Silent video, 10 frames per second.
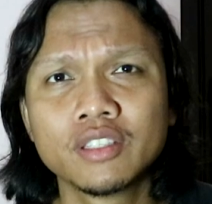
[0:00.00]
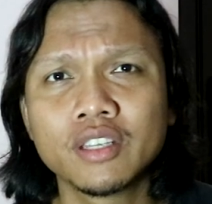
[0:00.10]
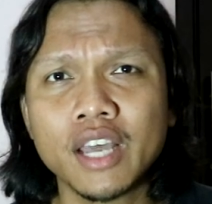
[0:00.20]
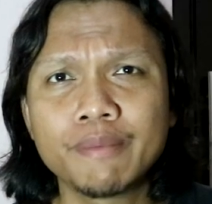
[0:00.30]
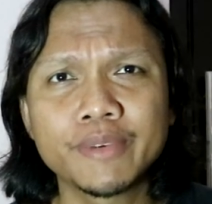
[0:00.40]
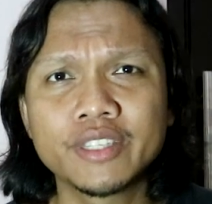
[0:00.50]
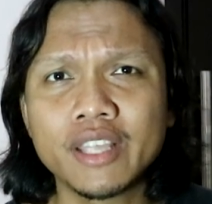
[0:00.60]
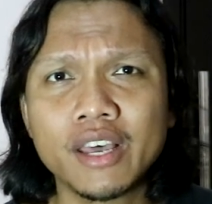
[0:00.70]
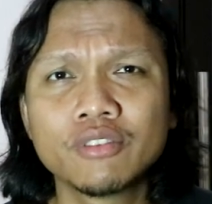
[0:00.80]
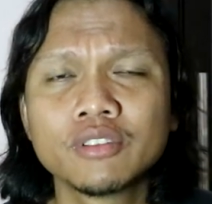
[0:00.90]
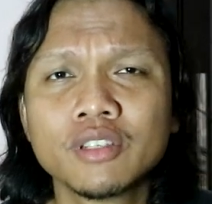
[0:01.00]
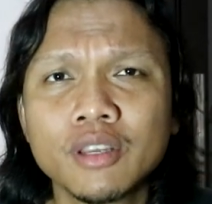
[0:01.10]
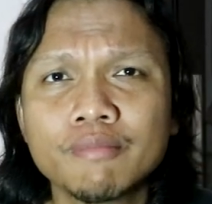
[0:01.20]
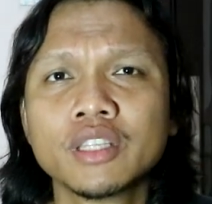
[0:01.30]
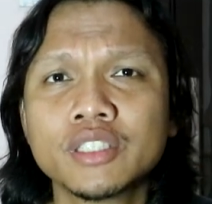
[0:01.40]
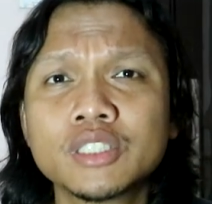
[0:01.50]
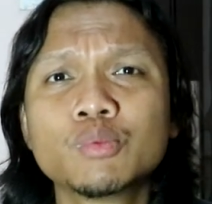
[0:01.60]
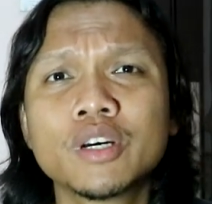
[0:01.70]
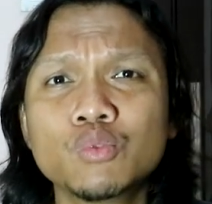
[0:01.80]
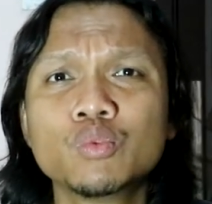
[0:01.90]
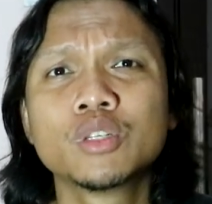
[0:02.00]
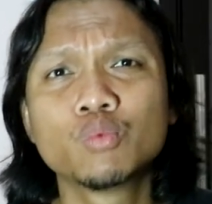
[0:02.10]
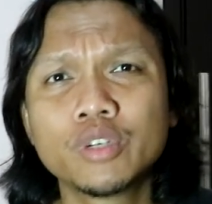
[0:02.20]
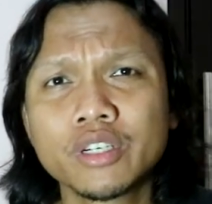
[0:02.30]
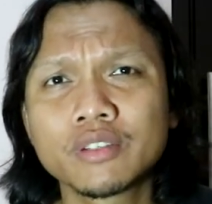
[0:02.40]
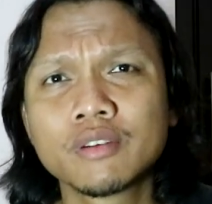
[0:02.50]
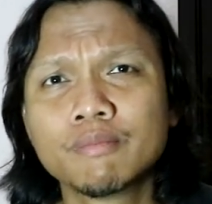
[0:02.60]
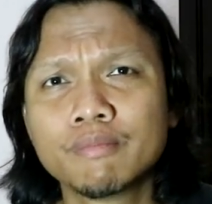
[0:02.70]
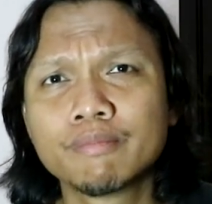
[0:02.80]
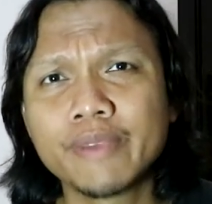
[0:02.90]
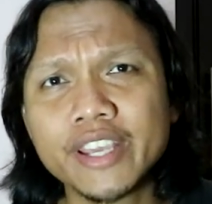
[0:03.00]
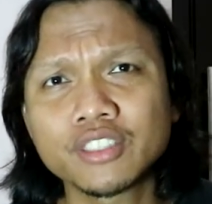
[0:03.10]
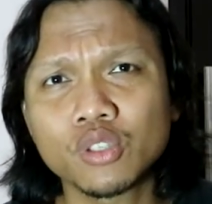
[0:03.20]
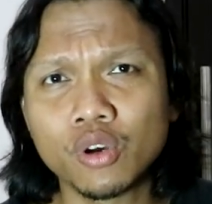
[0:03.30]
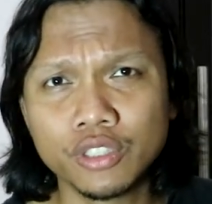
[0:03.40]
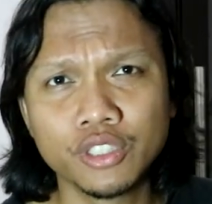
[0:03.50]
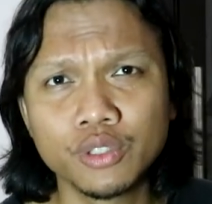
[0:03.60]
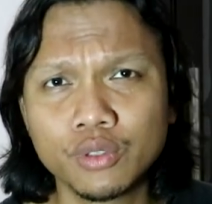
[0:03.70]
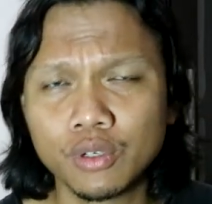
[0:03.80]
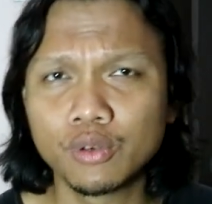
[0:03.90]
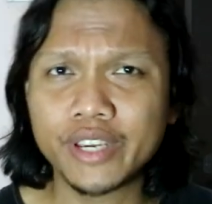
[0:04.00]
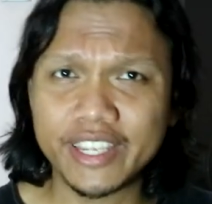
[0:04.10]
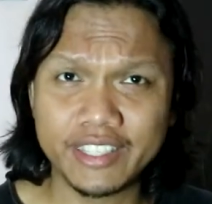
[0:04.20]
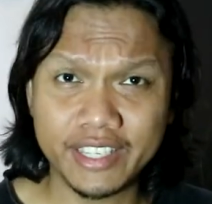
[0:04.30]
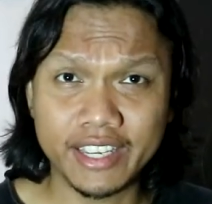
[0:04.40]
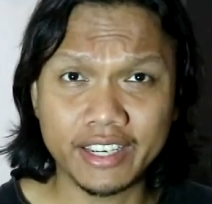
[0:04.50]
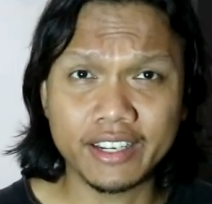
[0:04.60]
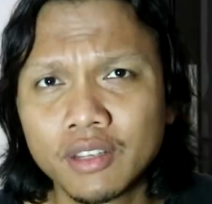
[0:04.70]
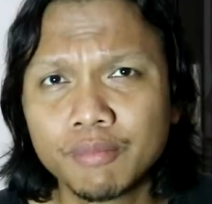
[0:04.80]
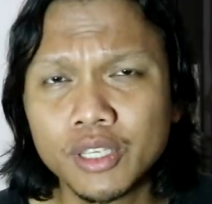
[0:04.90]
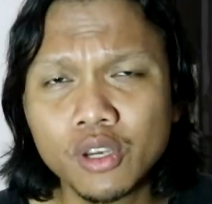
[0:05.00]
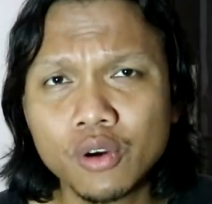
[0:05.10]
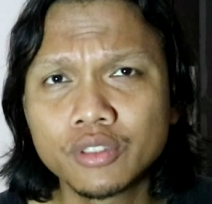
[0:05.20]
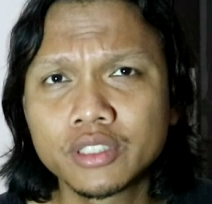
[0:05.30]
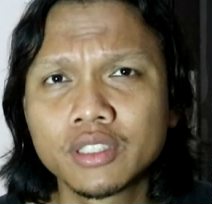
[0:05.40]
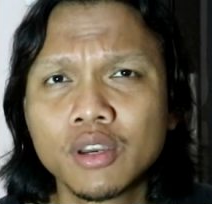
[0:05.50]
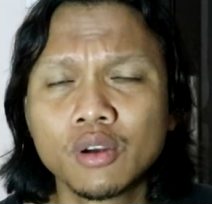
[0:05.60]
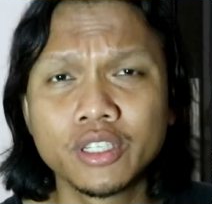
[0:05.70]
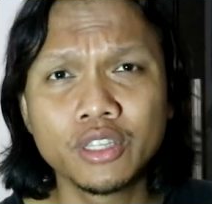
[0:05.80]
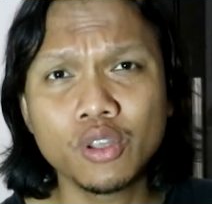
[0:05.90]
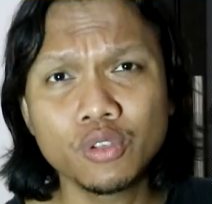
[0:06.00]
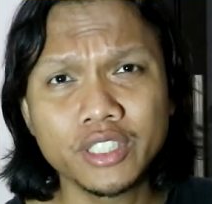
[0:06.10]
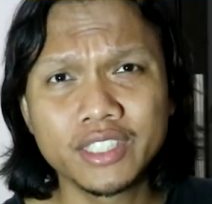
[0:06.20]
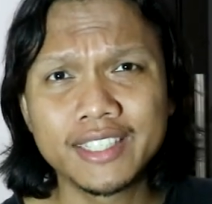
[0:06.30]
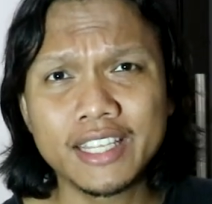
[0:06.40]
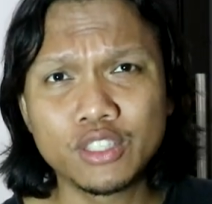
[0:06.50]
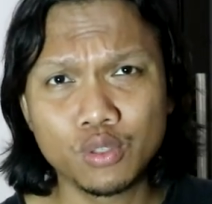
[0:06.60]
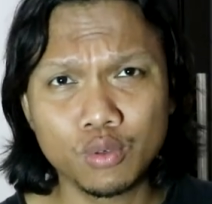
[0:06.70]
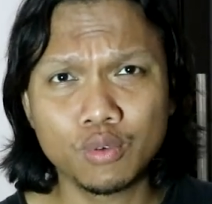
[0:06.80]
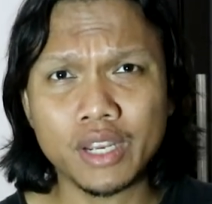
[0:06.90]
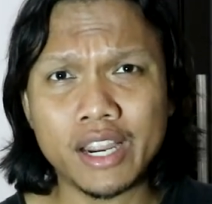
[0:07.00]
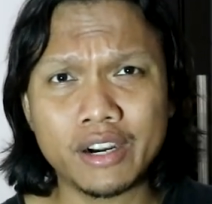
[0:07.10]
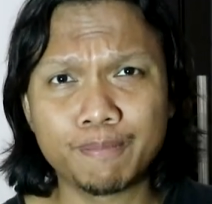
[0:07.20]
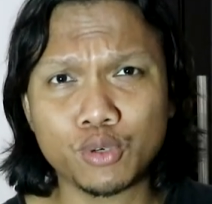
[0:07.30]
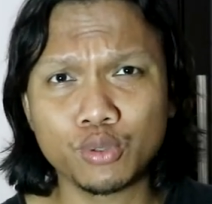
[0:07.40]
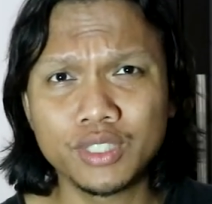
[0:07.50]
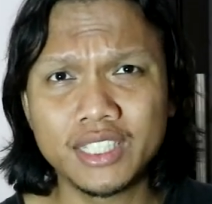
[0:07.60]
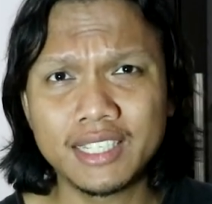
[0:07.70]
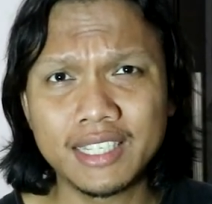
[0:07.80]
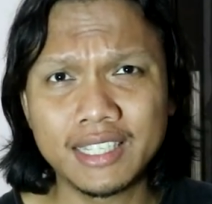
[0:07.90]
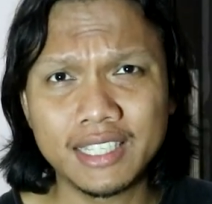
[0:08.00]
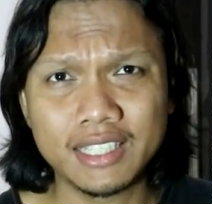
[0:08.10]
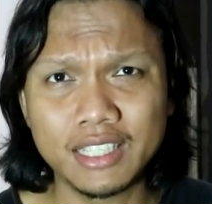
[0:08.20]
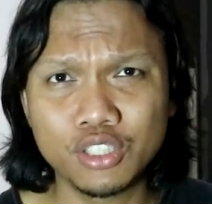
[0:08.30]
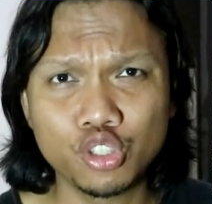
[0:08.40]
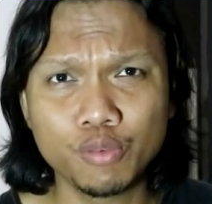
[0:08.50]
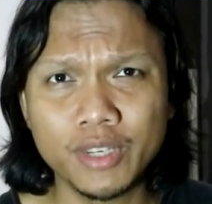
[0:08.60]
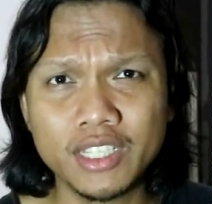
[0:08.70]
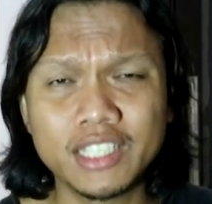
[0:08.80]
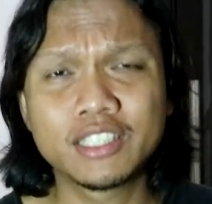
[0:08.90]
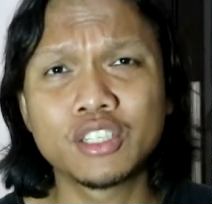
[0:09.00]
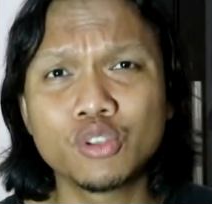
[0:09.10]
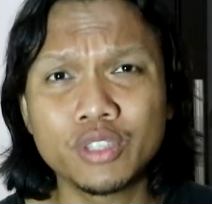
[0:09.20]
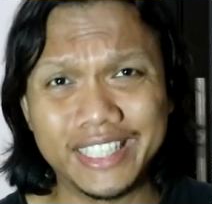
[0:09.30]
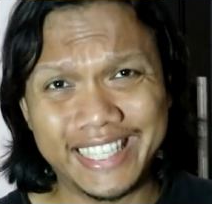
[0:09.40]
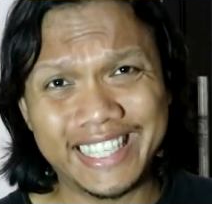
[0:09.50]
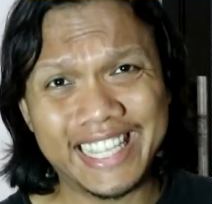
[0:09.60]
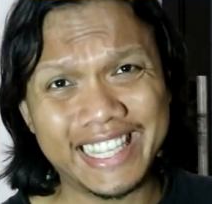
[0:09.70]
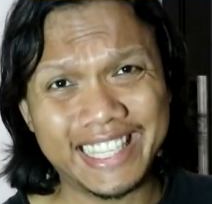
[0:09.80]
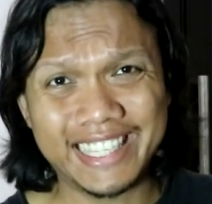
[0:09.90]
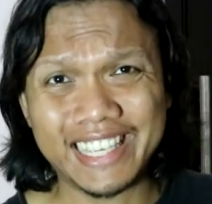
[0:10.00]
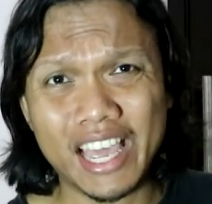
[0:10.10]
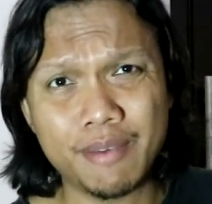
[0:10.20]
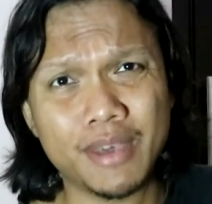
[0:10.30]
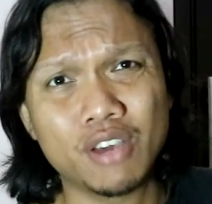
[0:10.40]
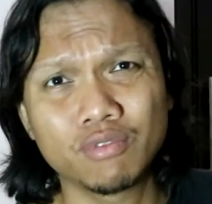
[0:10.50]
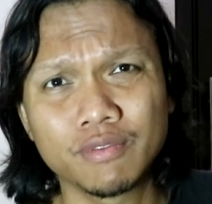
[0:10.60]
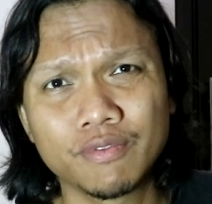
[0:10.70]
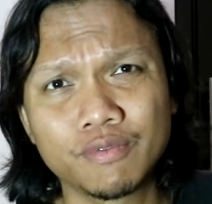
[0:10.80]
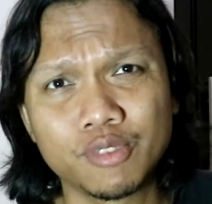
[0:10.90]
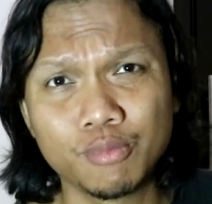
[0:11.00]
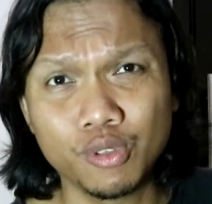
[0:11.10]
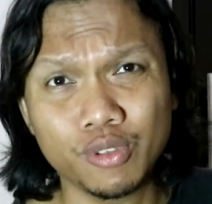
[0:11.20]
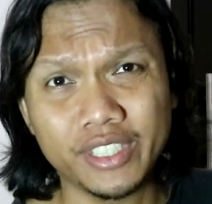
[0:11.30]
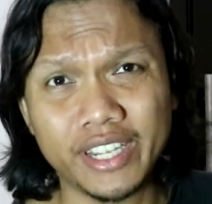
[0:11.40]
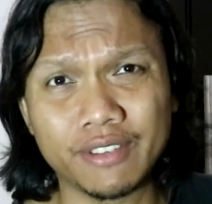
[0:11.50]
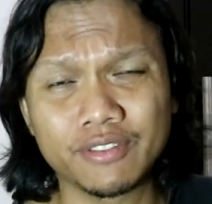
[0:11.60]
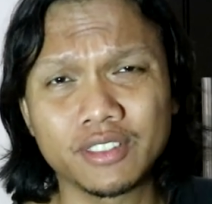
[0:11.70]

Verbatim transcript: the up and down, this one will work best on you who can sing because the notes that you are producing in this instrument is the note that is come out from yourself.